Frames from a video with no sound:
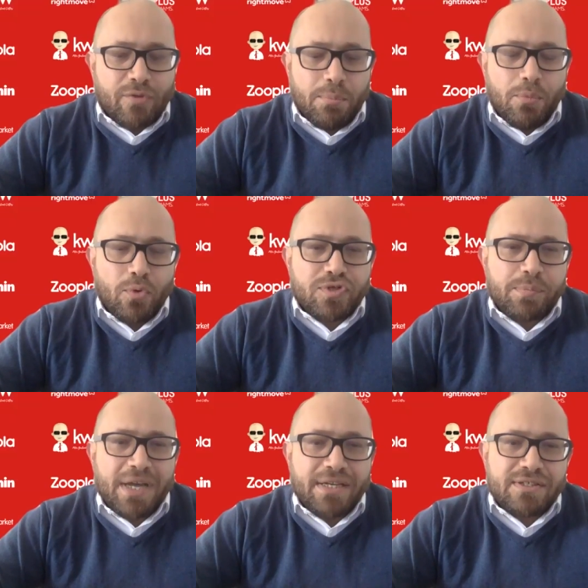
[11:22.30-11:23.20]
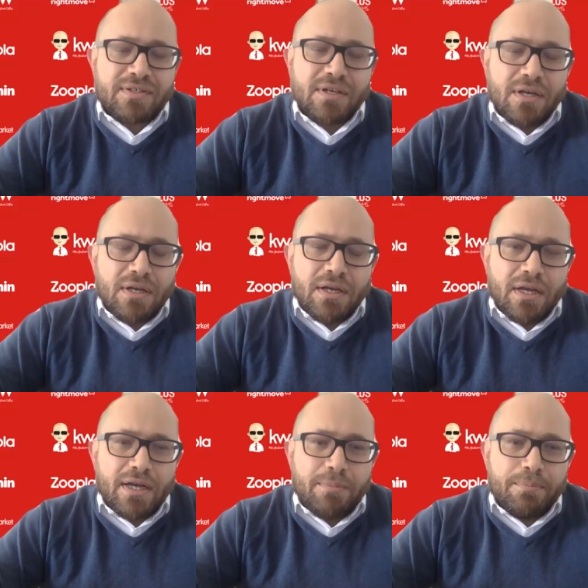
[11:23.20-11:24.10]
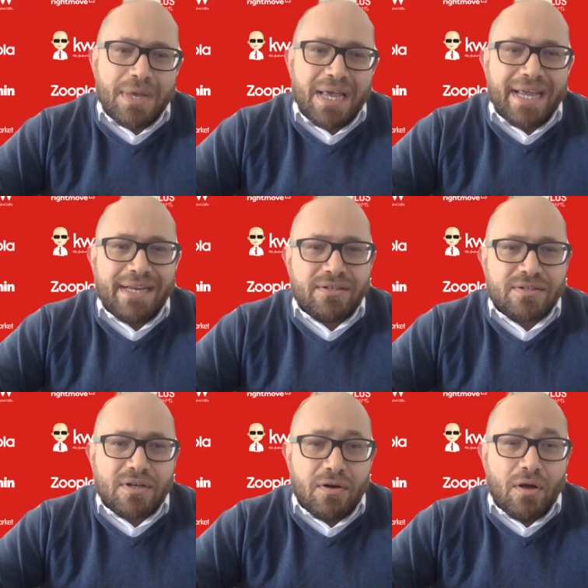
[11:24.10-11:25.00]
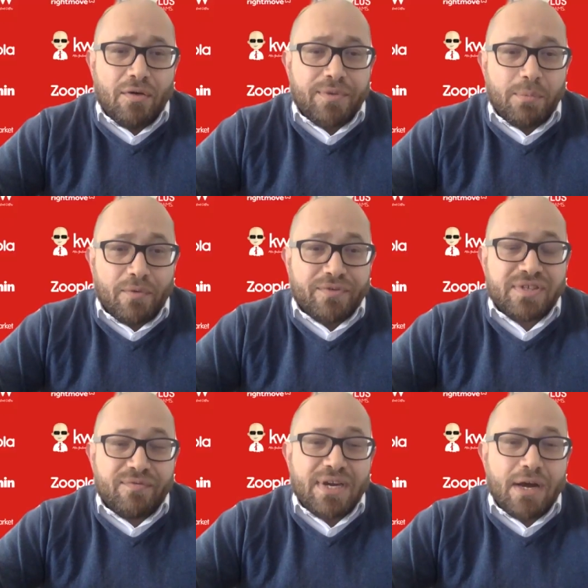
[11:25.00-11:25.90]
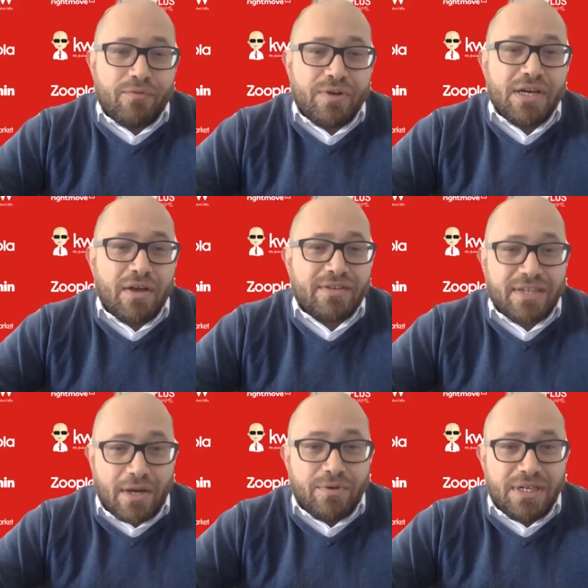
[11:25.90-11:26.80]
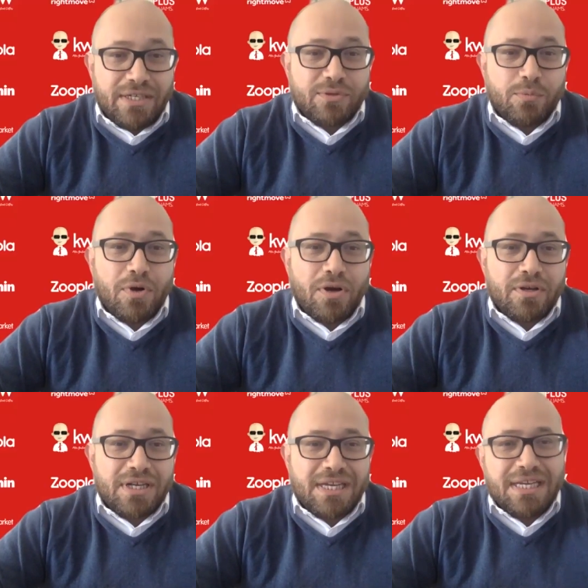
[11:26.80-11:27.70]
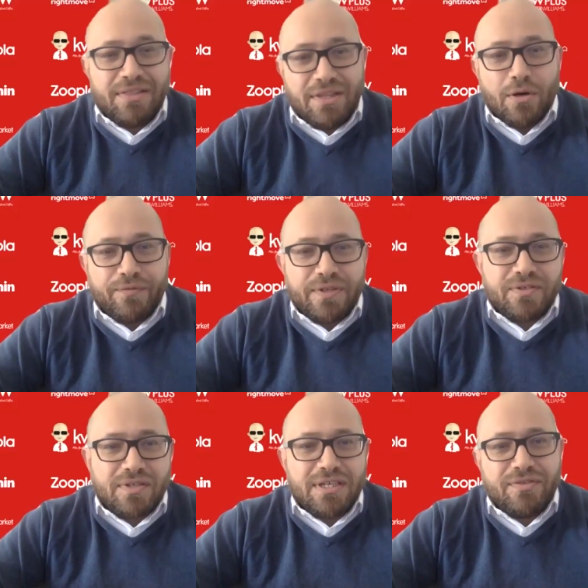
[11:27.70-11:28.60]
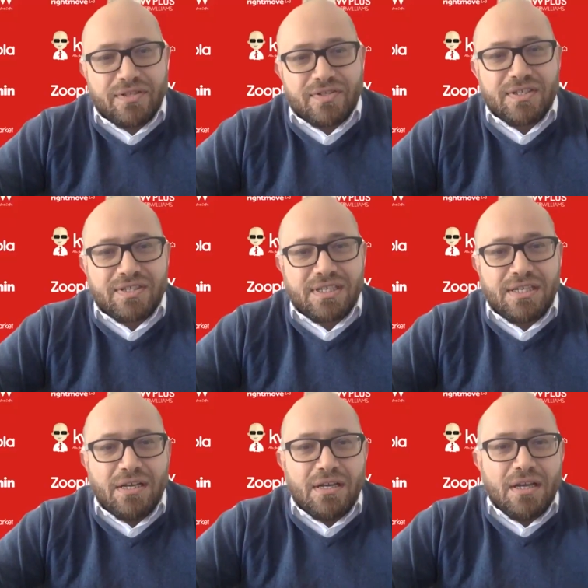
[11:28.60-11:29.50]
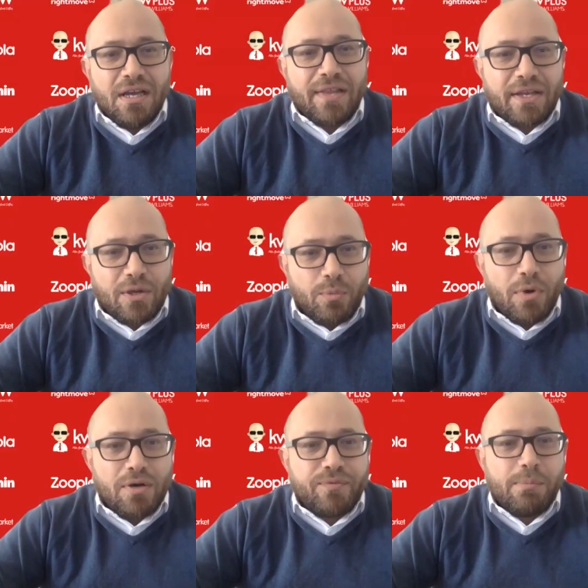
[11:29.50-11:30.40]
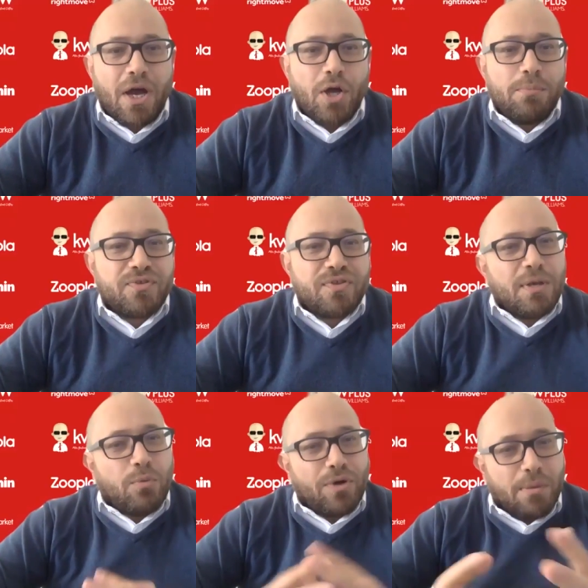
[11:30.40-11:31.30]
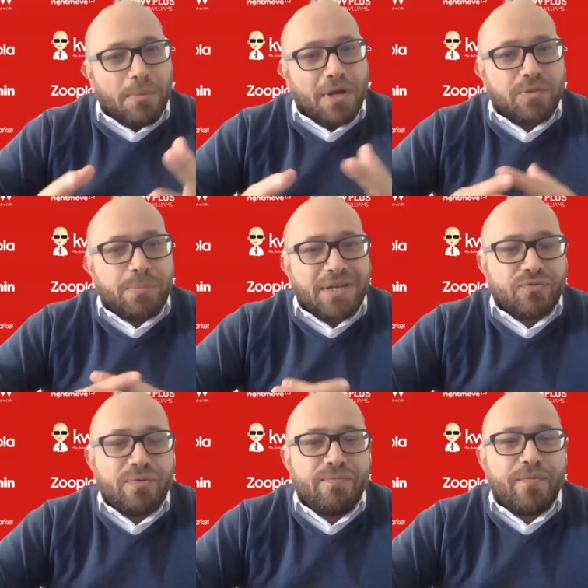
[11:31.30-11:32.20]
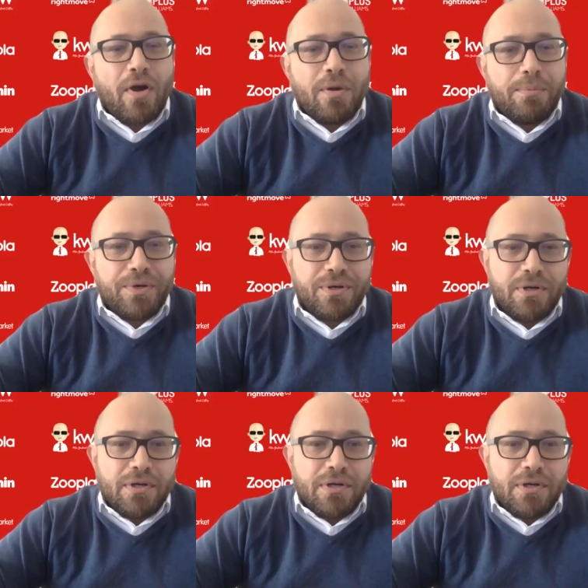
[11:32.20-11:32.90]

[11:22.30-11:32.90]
more space. And a lot of them obviously have now realised they don't need to work in the office in the city, and they can work from home. So they want a much better environment